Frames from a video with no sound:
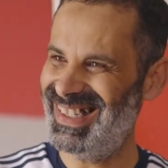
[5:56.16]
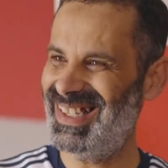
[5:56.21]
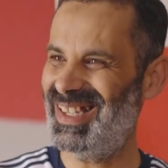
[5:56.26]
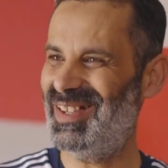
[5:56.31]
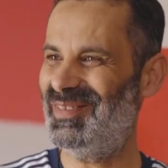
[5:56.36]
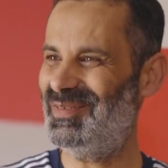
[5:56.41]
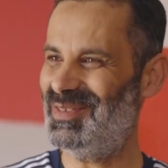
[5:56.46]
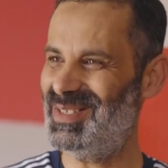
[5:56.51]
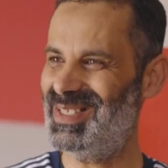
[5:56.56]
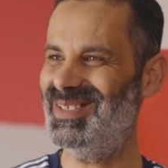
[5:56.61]

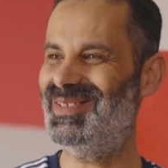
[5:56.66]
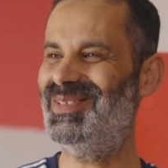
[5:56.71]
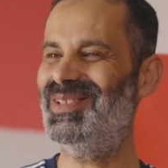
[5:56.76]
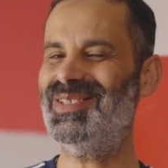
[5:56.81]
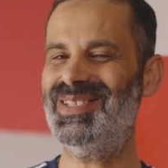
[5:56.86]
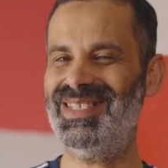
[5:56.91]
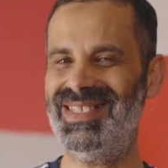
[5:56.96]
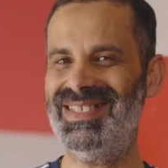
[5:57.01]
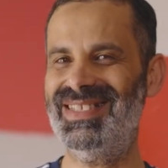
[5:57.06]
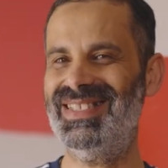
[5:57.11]
if we did
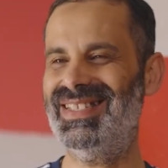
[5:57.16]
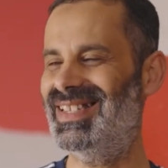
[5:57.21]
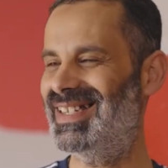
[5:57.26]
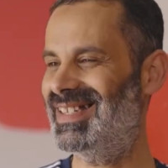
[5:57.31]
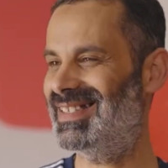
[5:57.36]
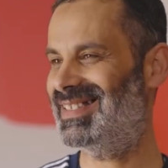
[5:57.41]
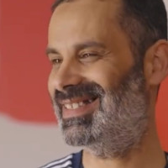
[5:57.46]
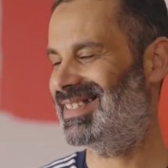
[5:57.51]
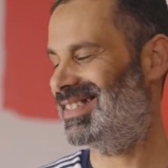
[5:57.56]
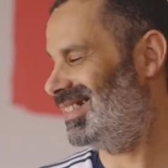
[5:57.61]
not
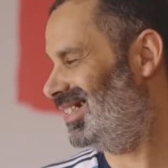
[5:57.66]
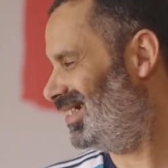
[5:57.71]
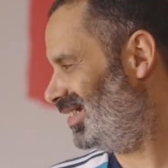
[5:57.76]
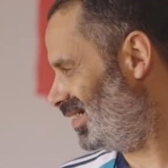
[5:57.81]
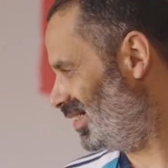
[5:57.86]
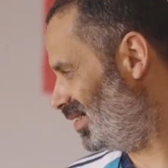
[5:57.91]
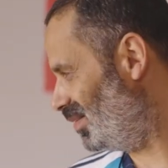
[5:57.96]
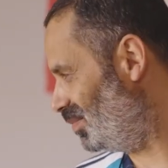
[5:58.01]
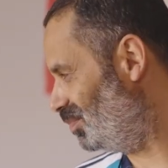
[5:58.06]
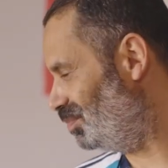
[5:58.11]
get
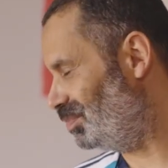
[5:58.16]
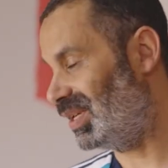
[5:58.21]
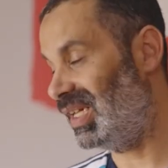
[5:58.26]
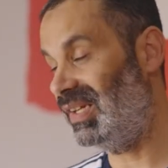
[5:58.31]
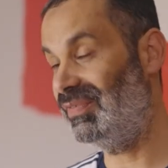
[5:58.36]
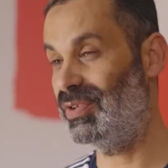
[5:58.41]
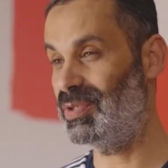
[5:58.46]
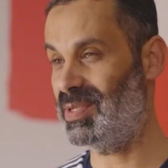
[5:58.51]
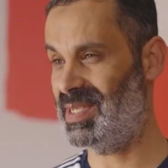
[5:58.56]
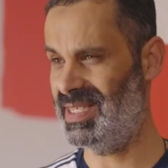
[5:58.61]

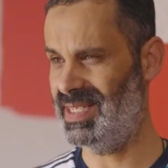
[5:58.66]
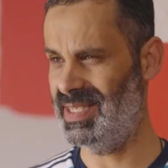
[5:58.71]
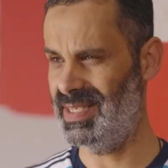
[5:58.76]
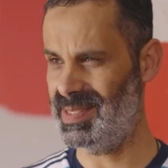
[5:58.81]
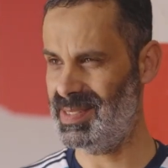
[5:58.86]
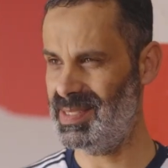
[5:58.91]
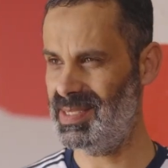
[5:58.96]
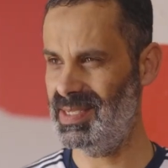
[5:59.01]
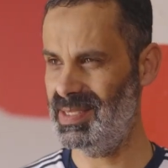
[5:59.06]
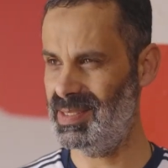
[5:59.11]
previously
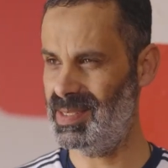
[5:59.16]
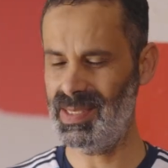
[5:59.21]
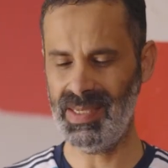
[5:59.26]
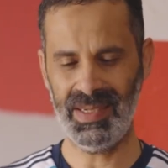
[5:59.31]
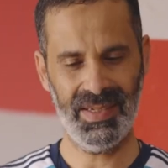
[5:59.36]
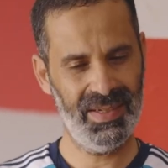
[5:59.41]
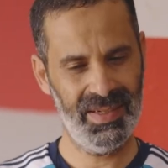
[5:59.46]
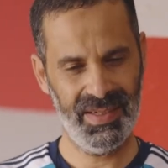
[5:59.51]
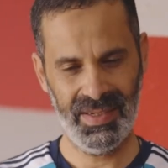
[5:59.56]
seeds,